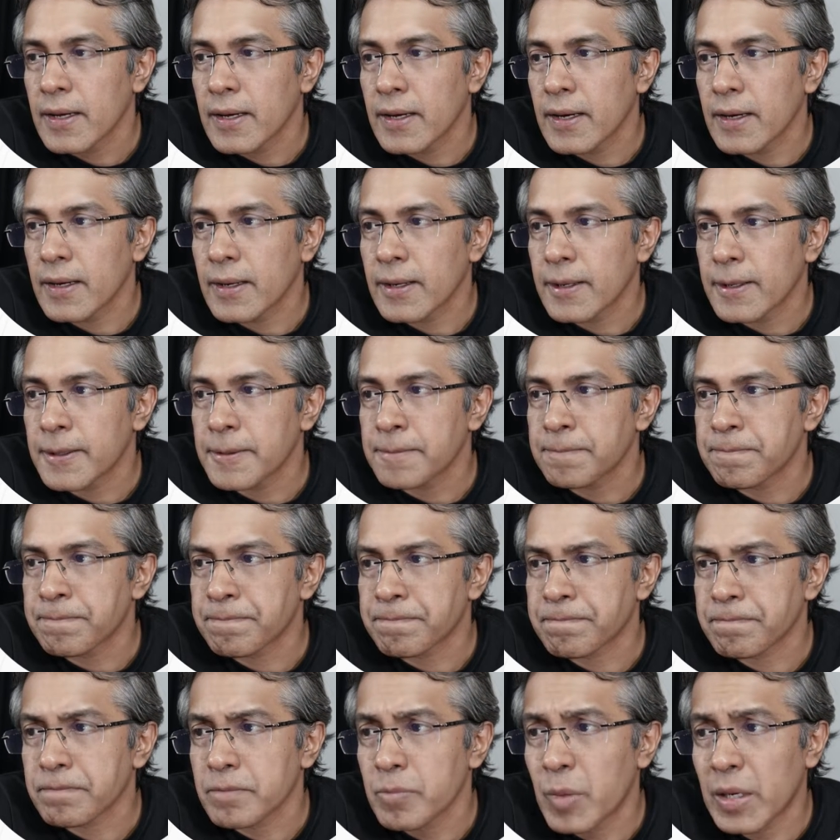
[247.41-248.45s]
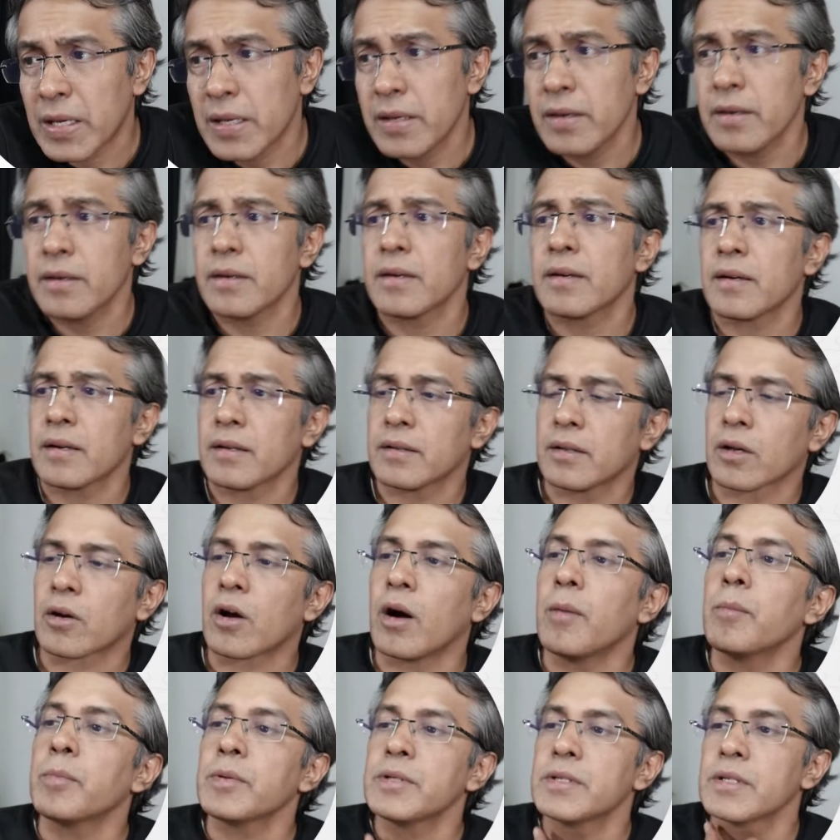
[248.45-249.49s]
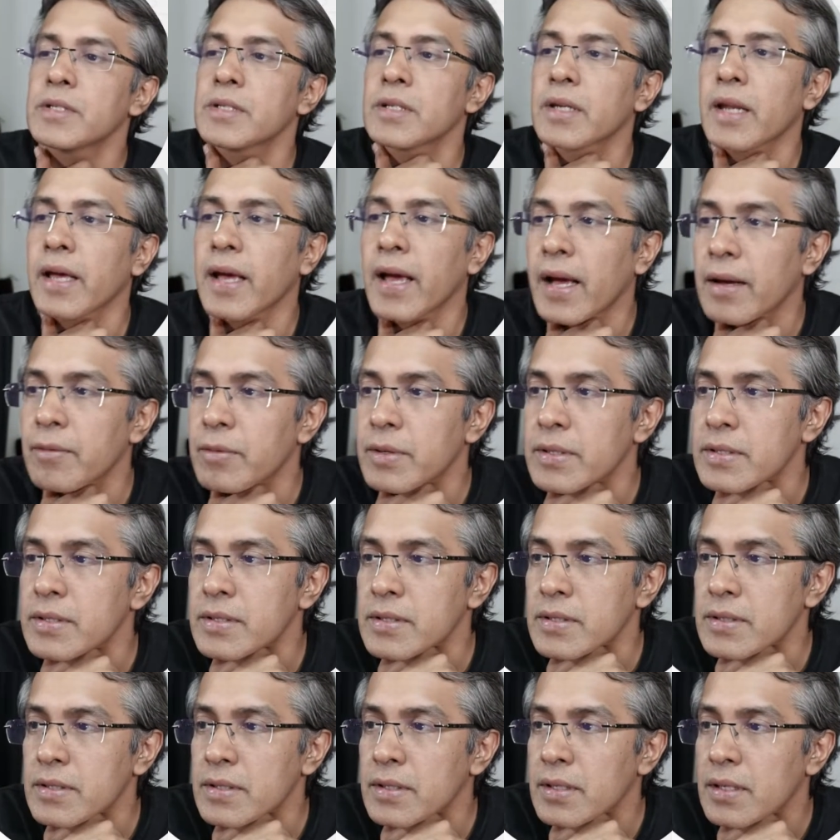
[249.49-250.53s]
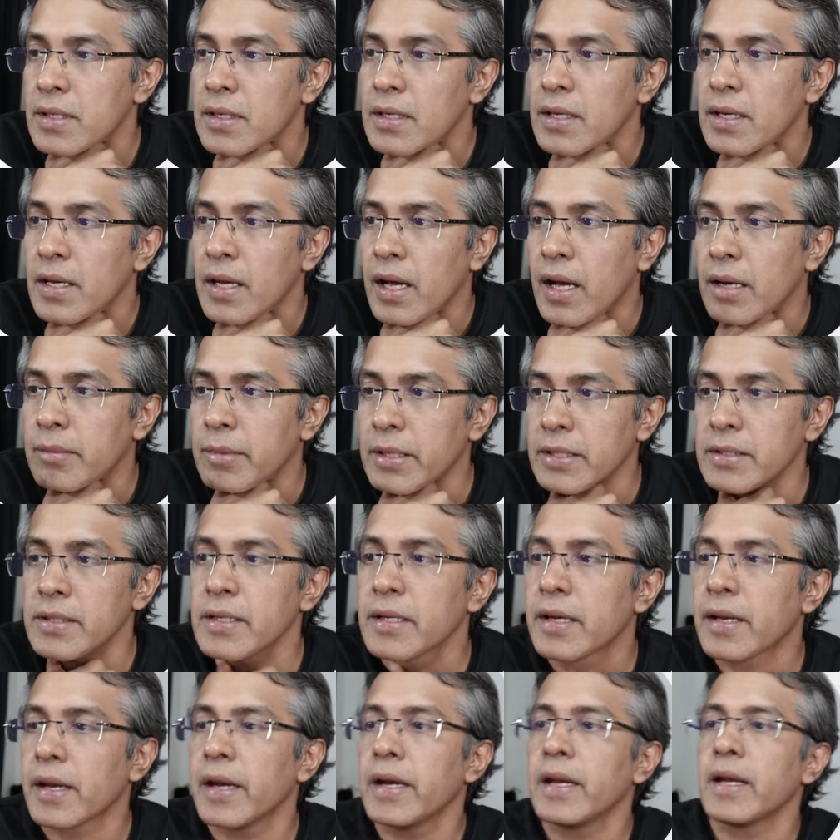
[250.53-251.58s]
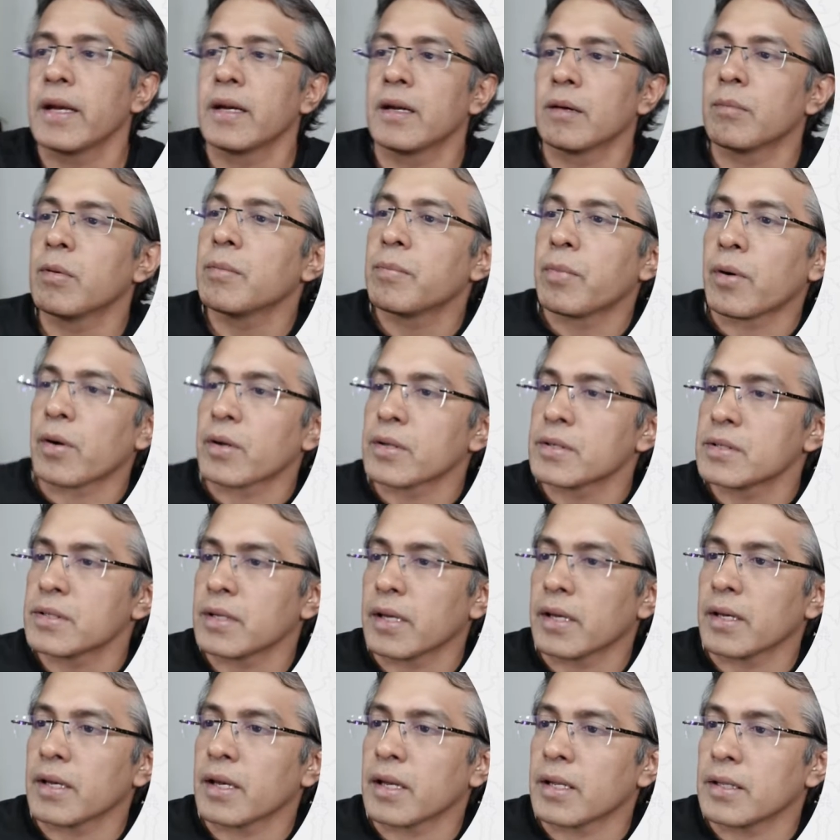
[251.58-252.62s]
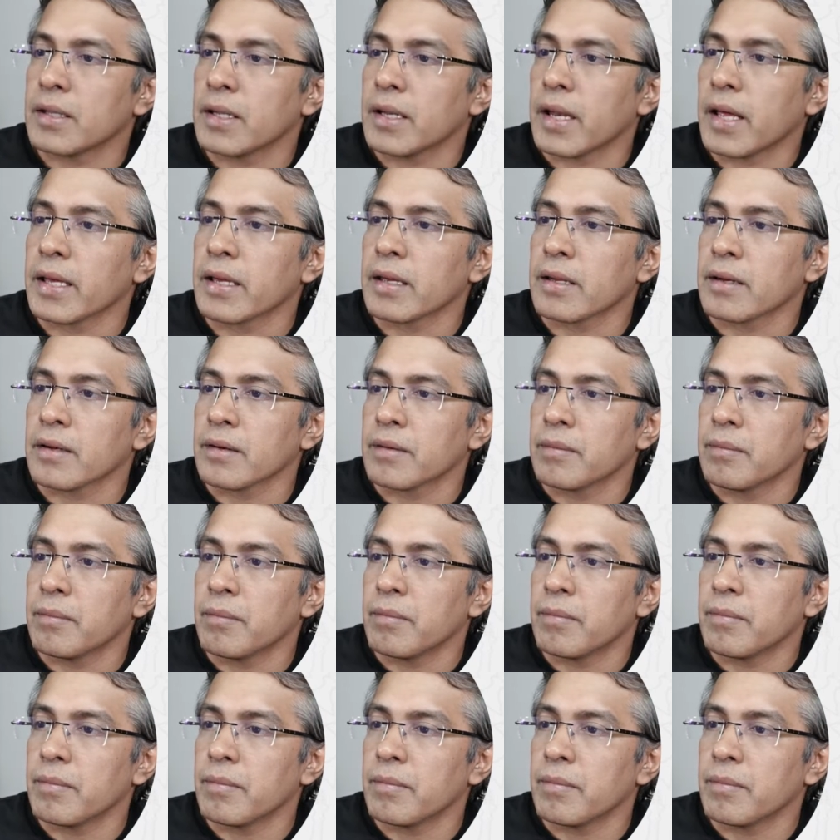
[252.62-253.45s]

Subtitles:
but here the compensation I have is I'm actually creating double pawns, and then I can